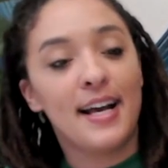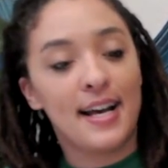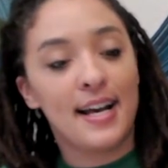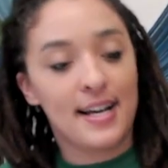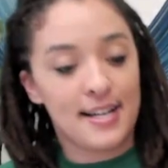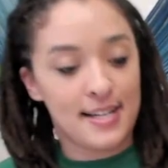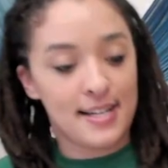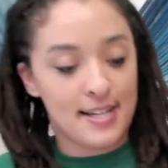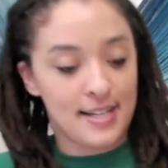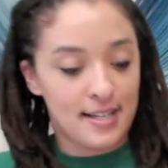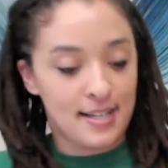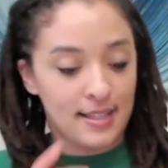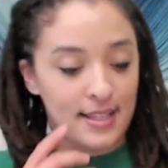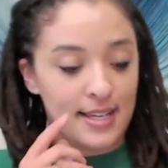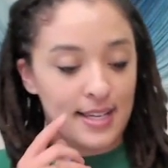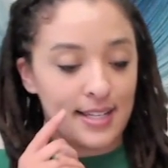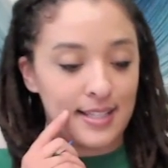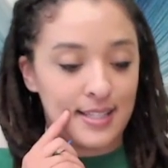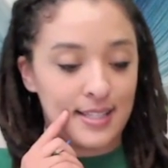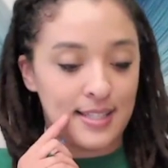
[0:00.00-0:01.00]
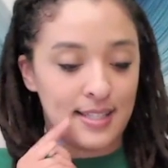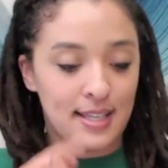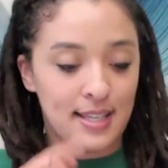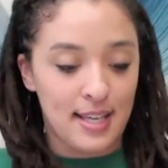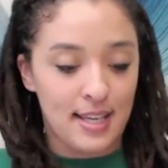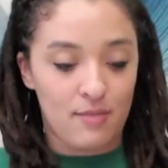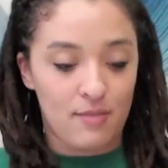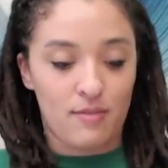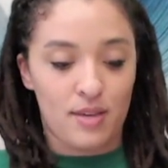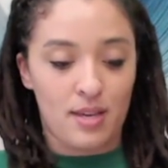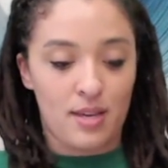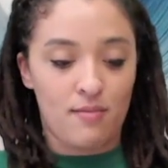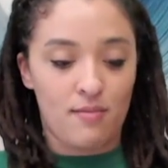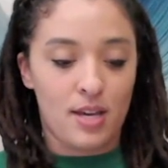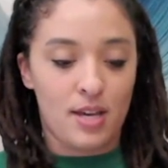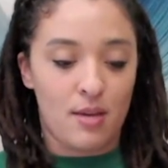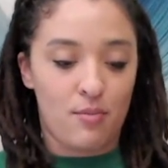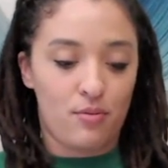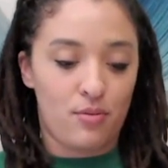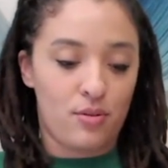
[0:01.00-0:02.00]
Uh, let's see, maybe
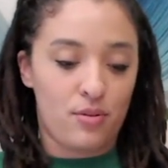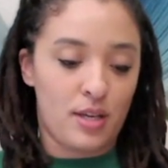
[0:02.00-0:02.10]
I